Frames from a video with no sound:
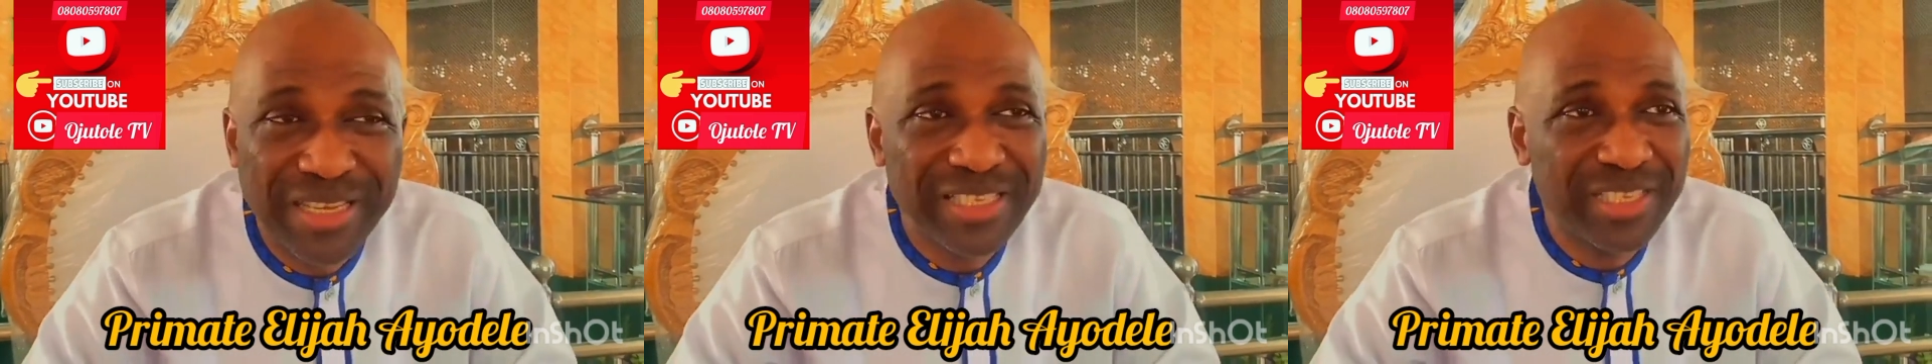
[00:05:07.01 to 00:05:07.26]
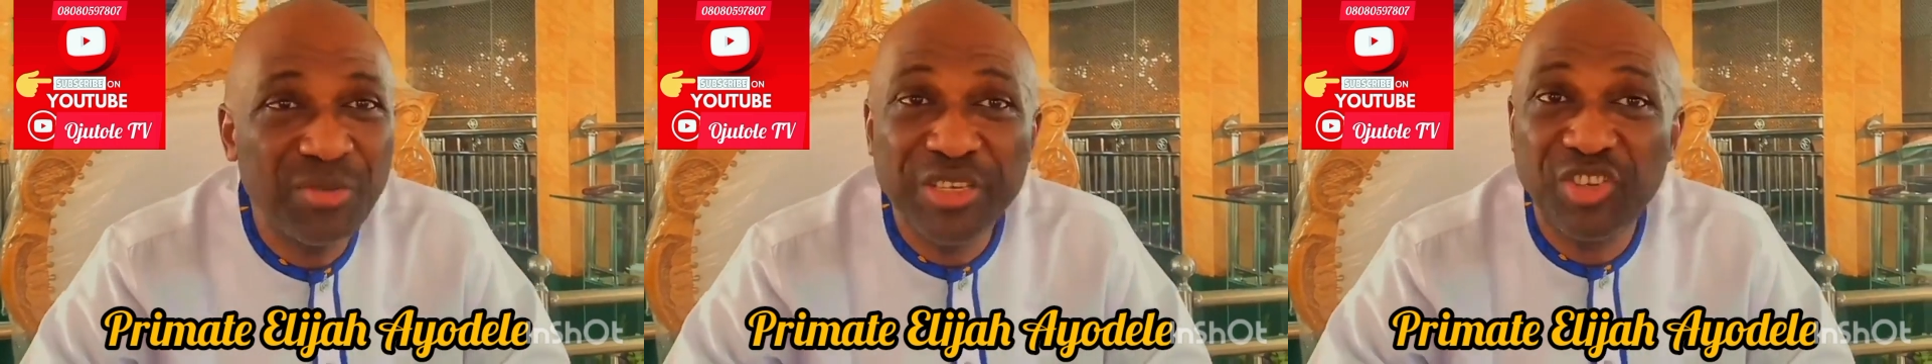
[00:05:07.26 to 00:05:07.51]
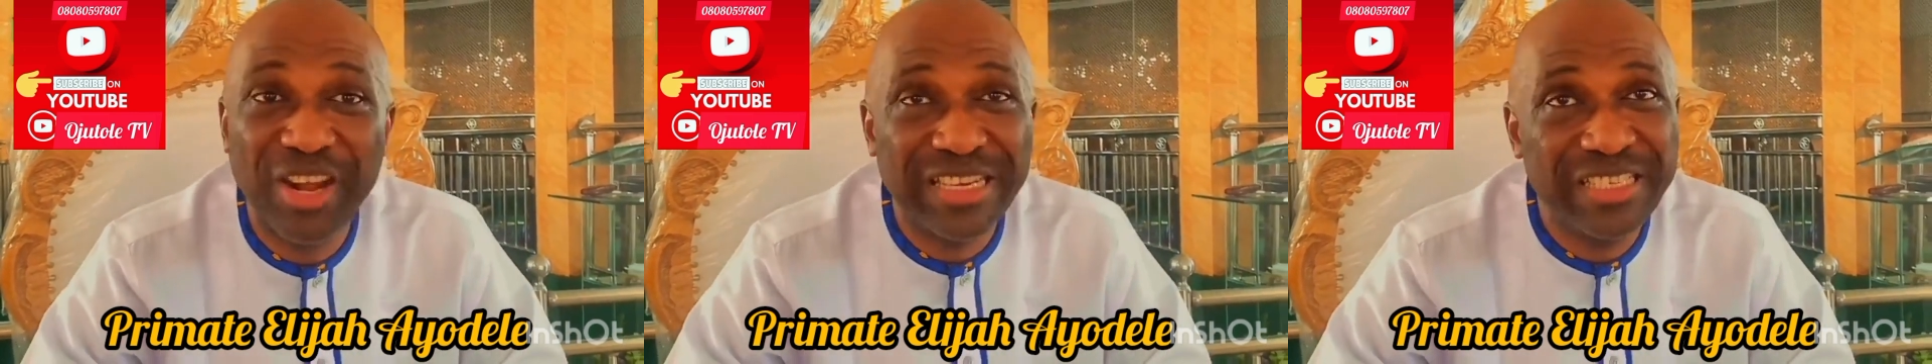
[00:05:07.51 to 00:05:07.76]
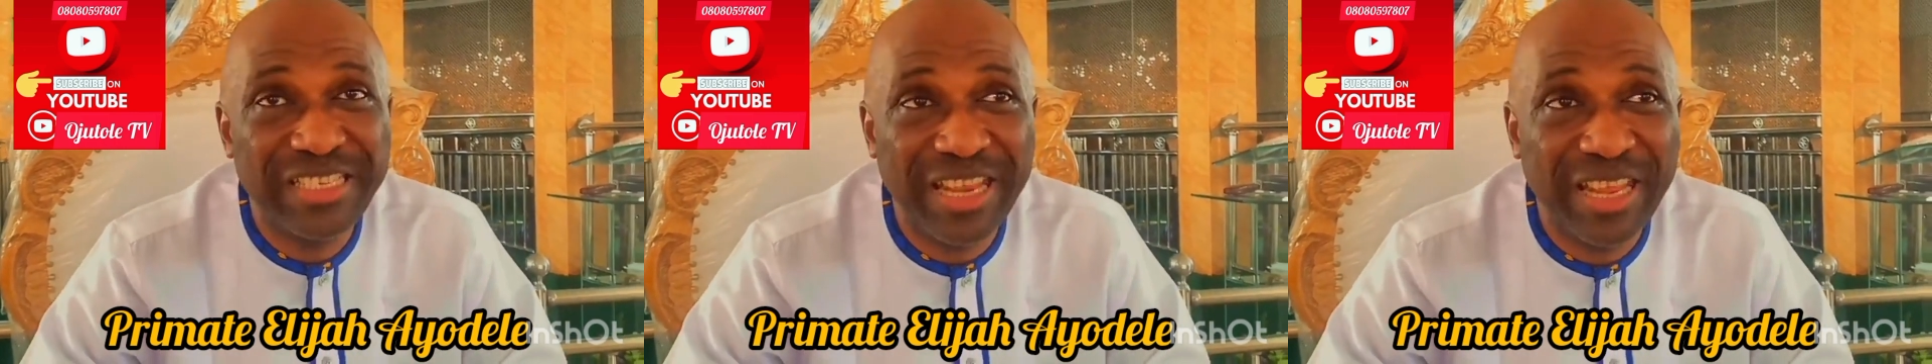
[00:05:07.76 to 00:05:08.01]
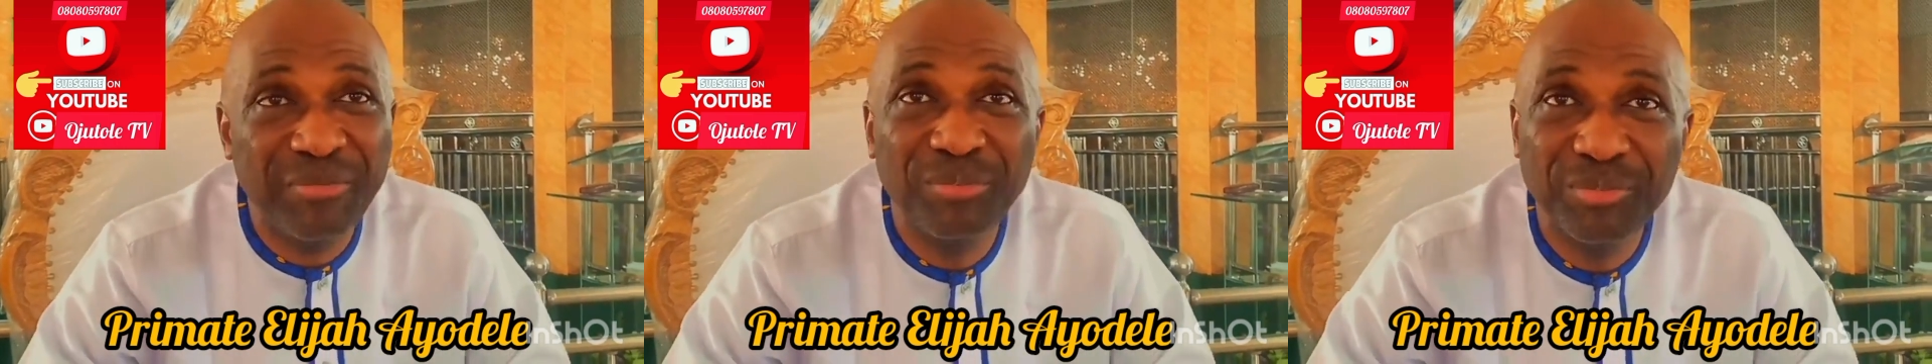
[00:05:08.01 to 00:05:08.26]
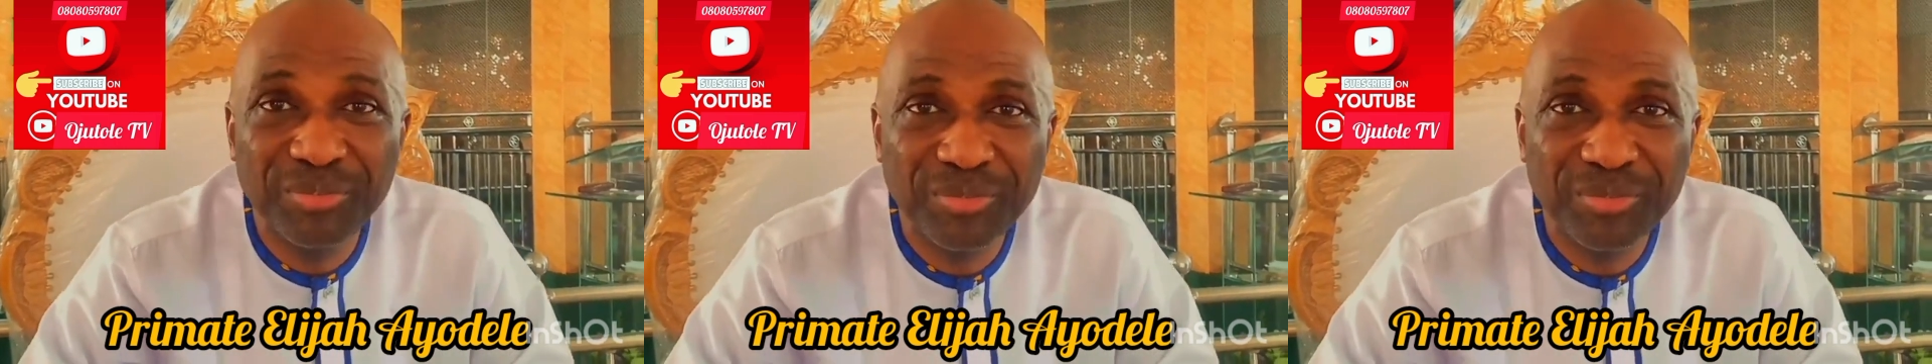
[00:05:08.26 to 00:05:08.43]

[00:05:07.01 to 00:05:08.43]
City will trash them.